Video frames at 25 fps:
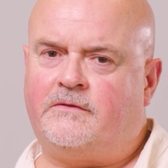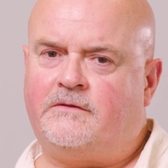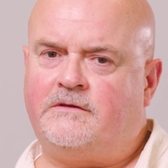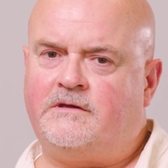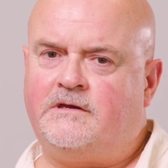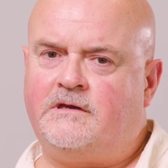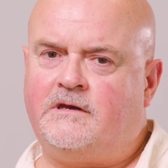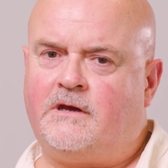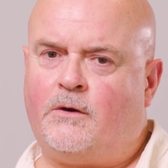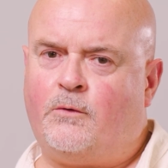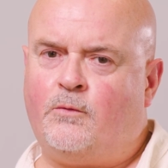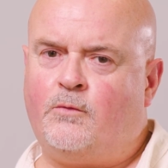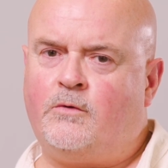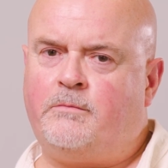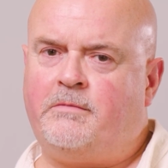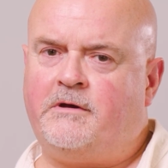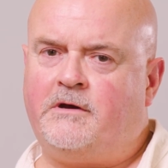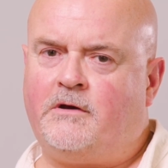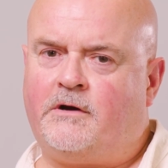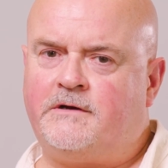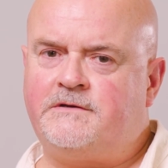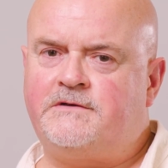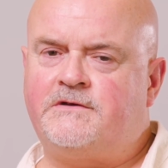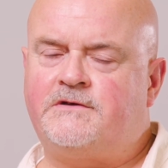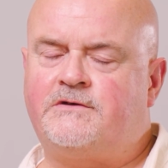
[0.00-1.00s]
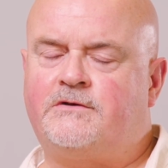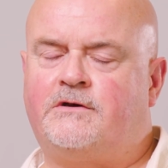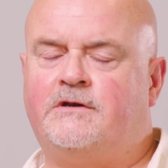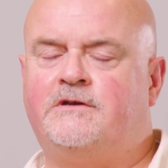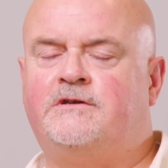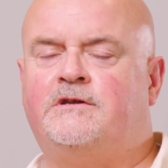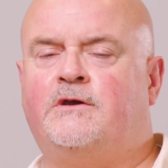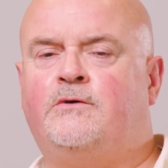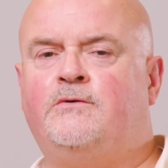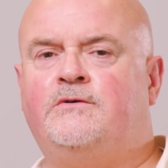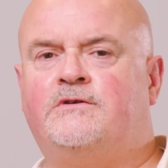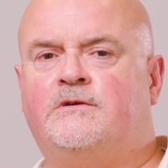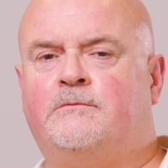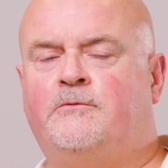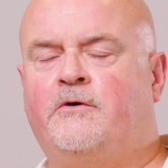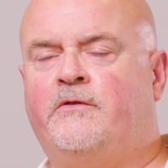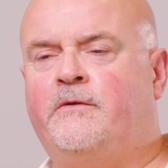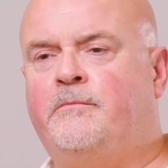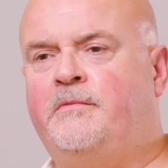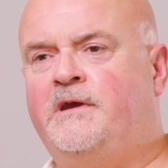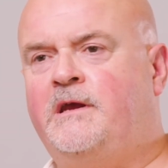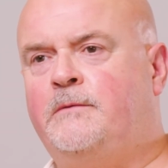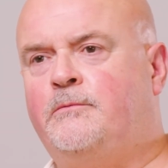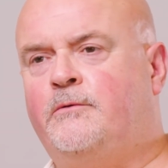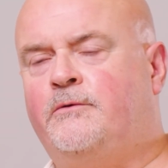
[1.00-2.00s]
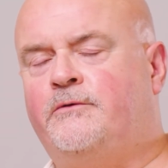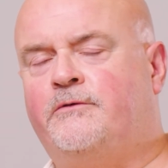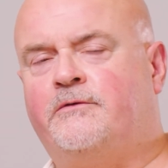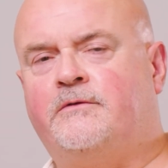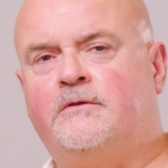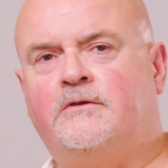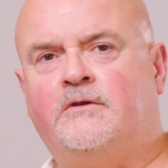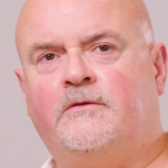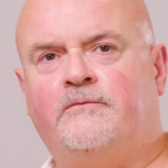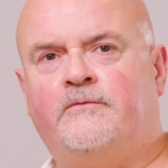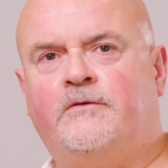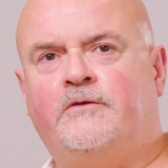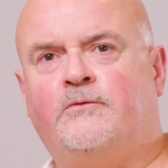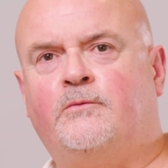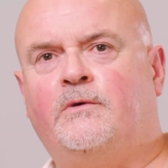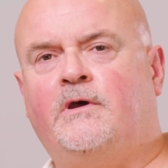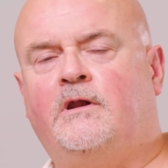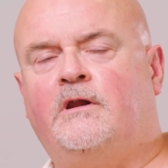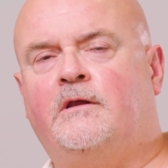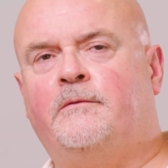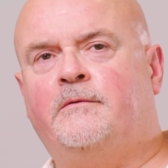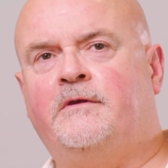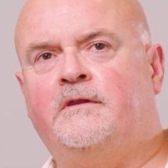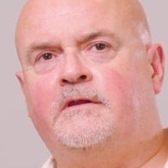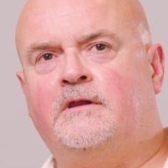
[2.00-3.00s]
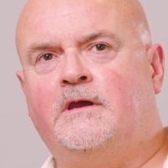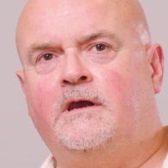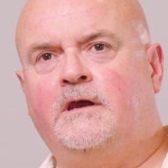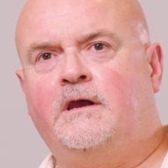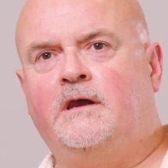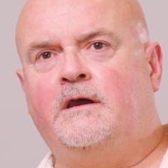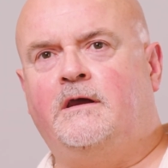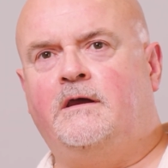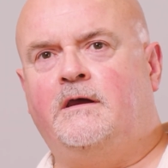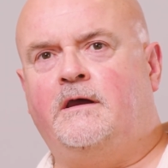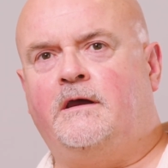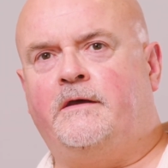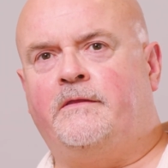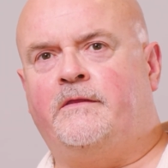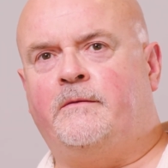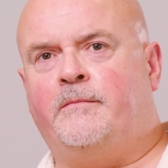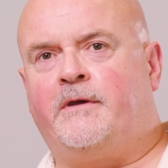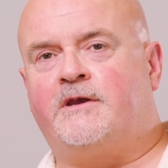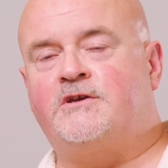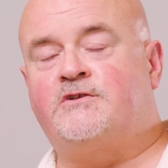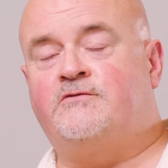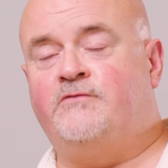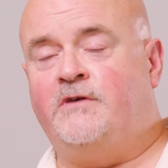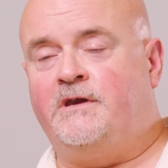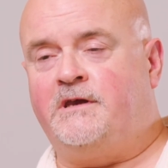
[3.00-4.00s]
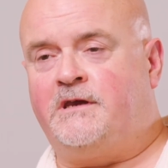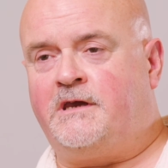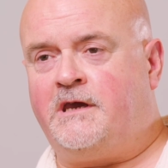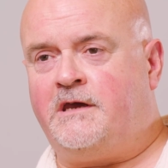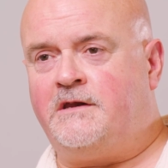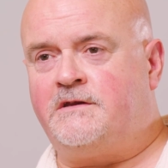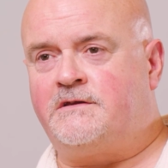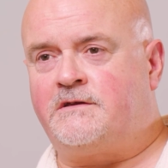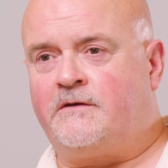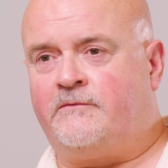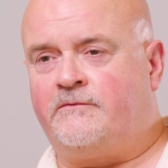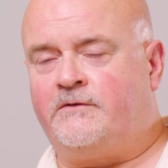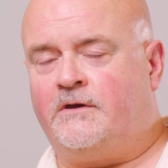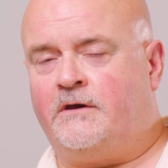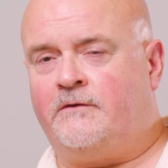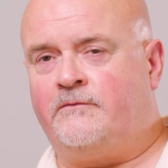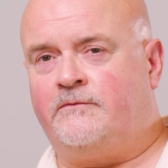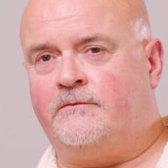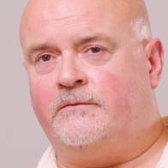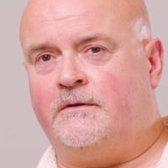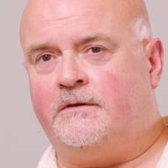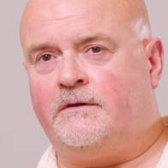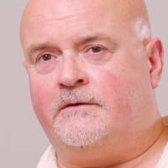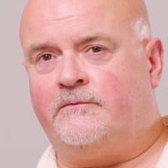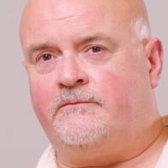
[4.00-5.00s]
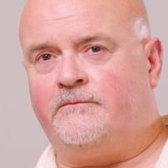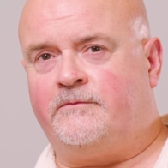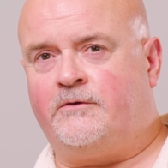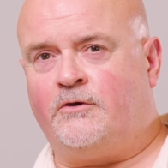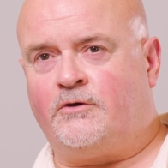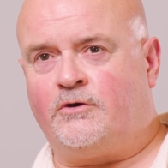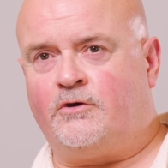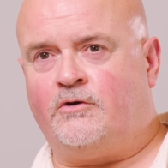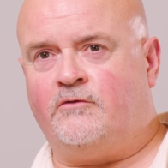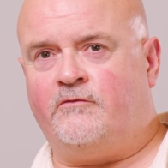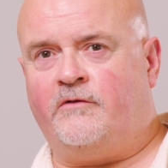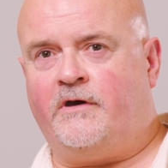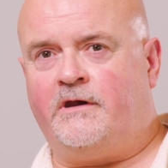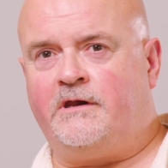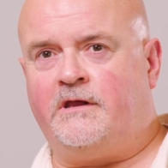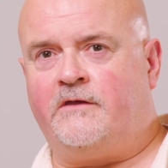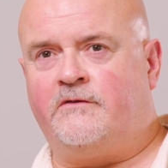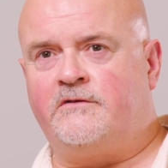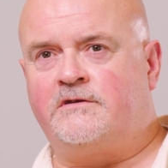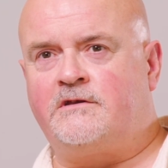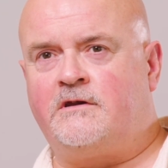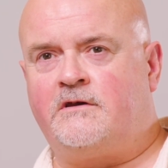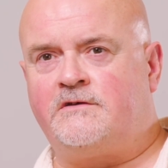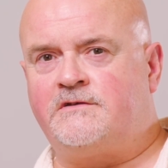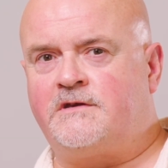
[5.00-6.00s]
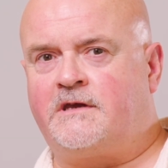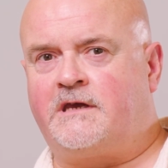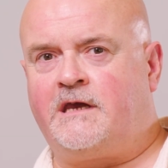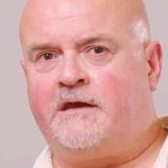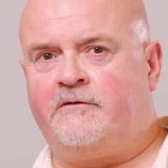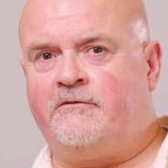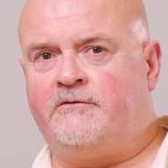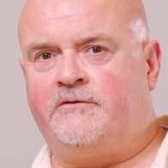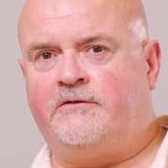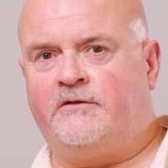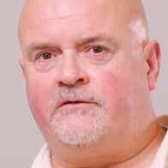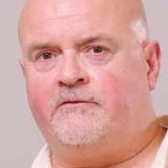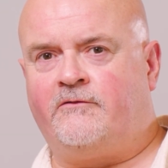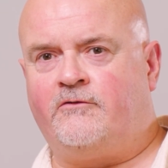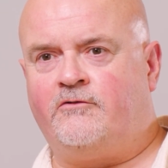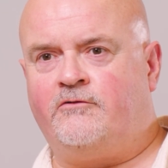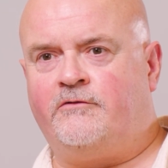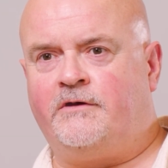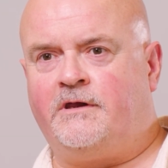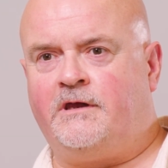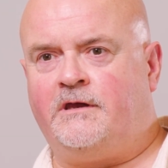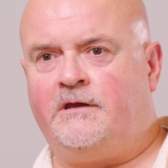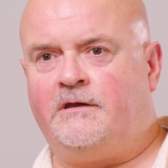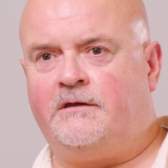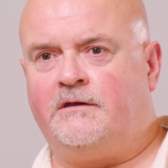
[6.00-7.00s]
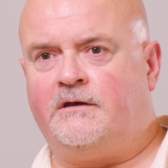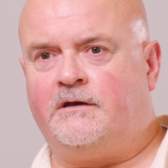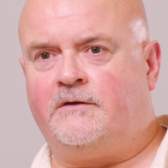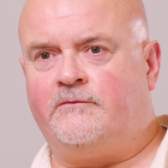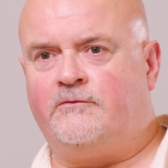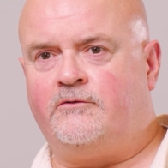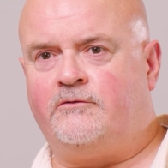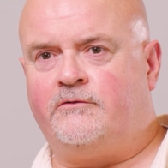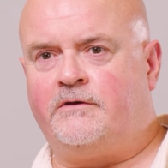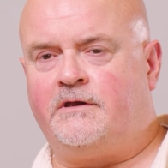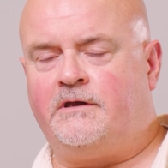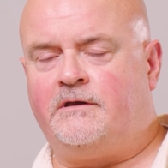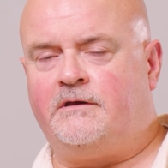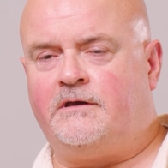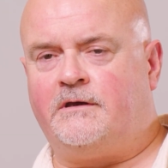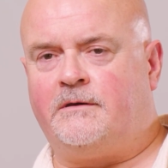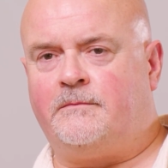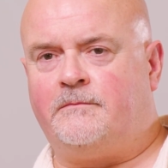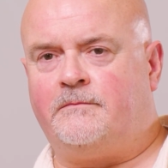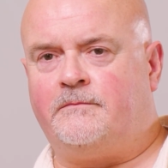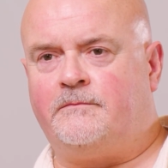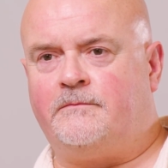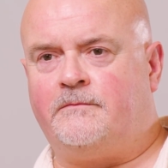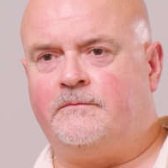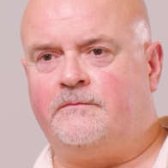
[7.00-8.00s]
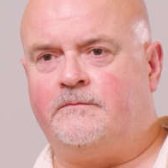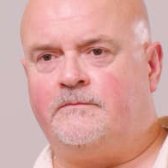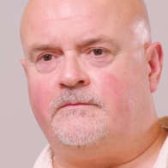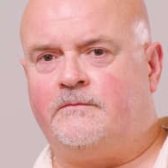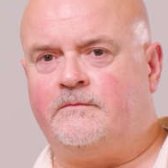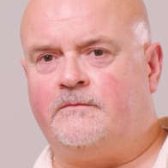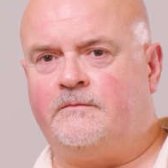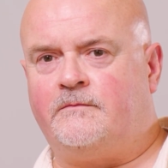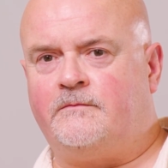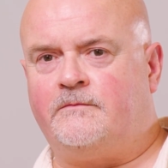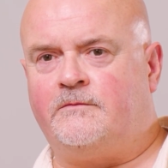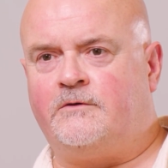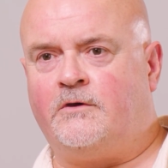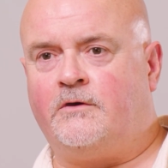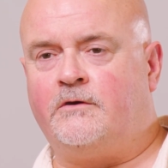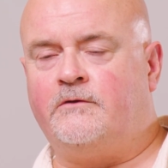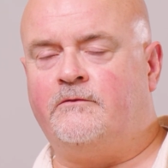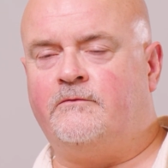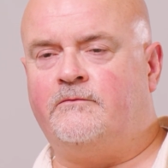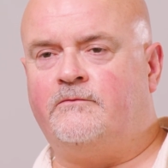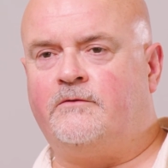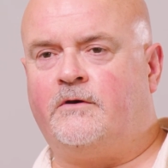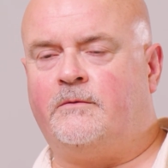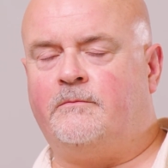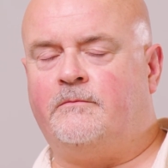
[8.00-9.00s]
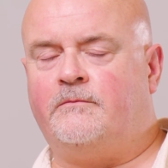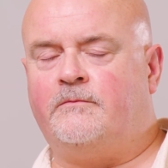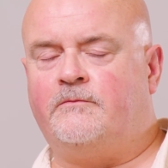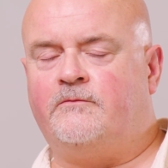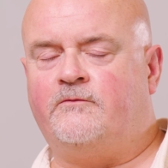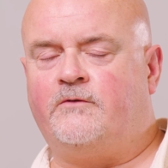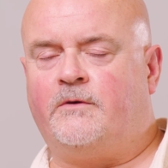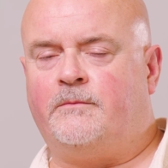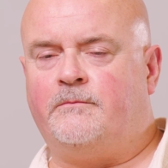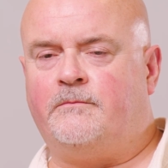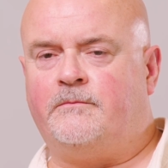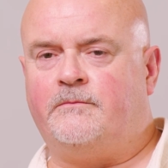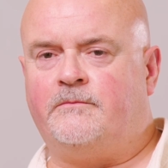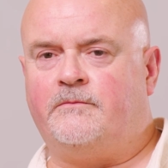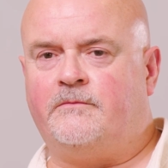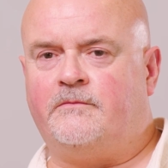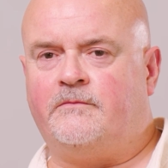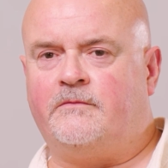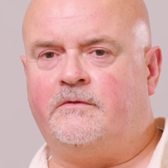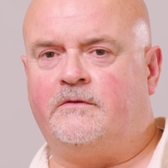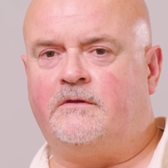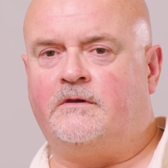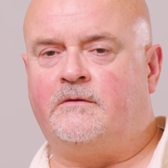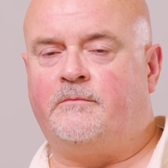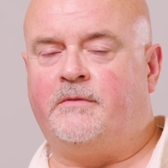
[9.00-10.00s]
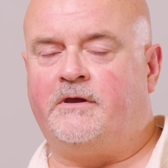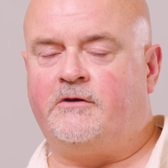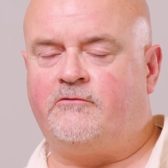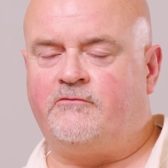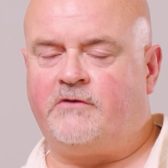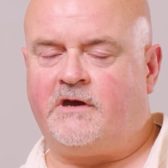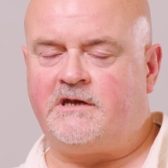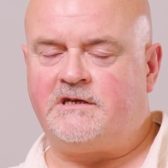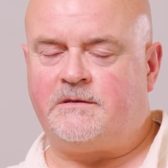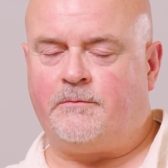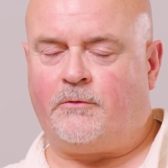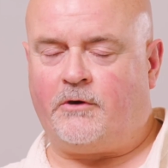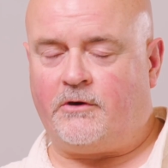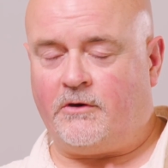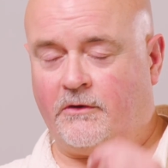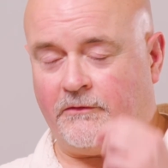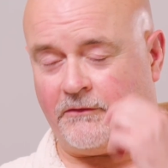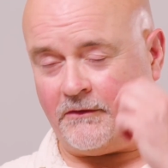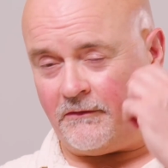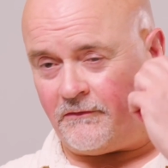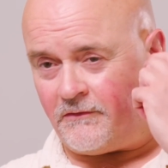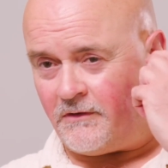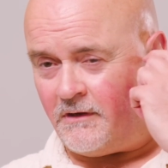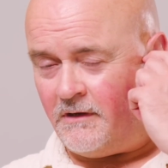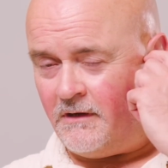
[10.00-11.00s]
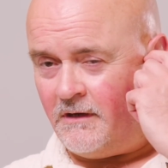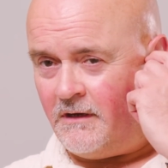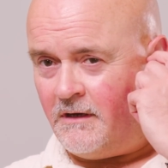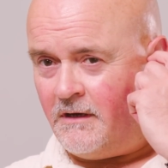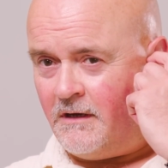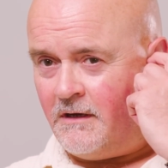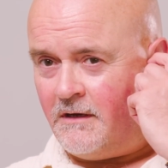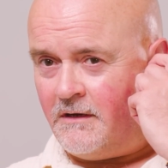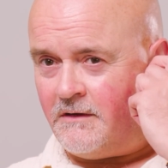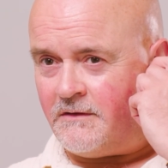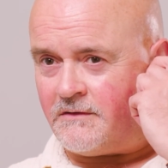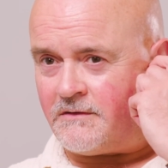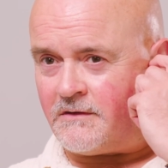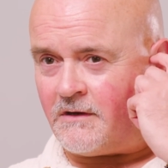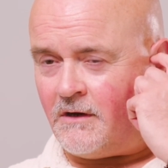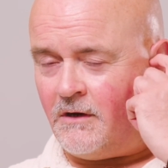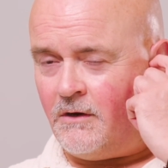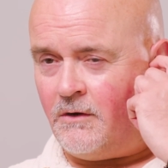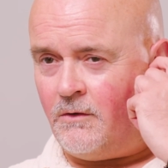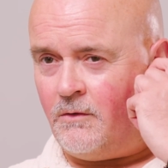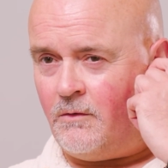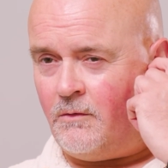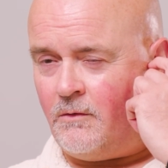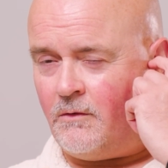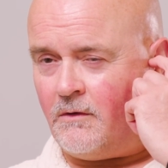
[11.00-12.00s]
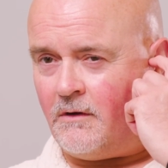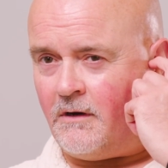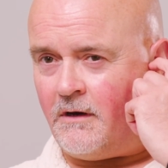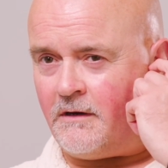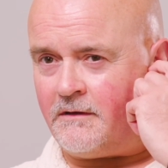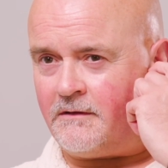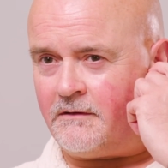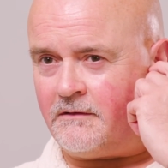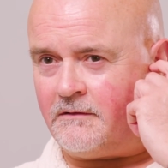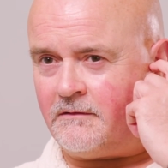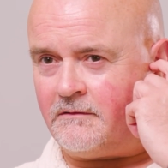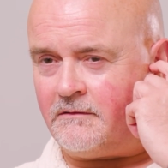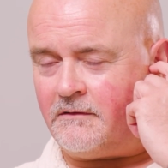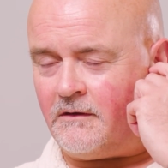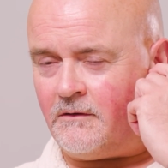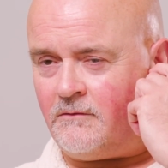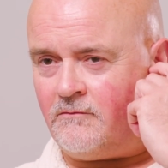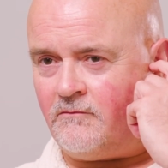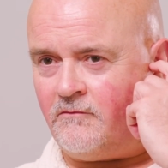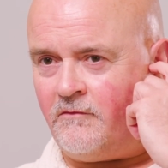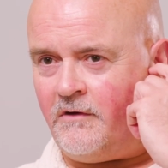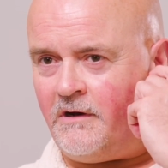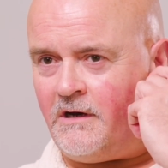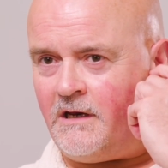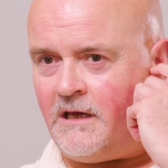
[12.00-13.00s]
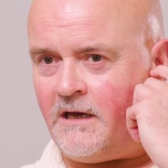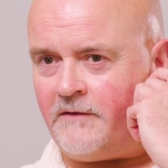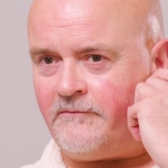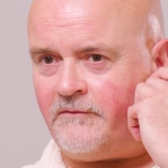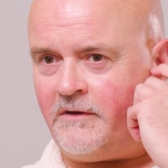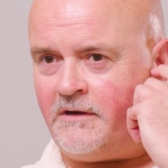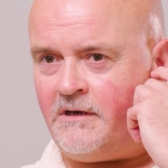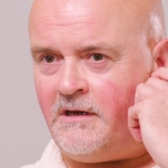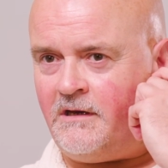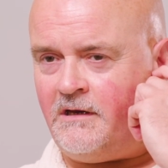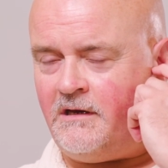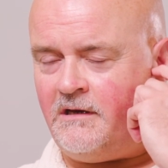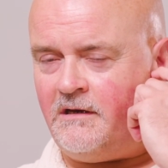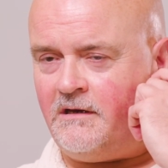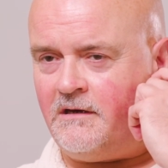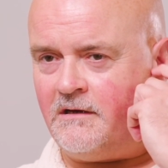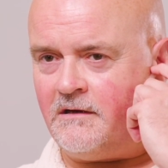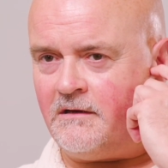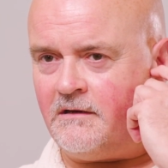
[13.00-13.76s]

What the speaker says: would be nice to sort of do some other people's stuff as well. I mean, the Bash Street Kids I've done already. There's lots of characters I've already done from that have been created by others. So I don't really have any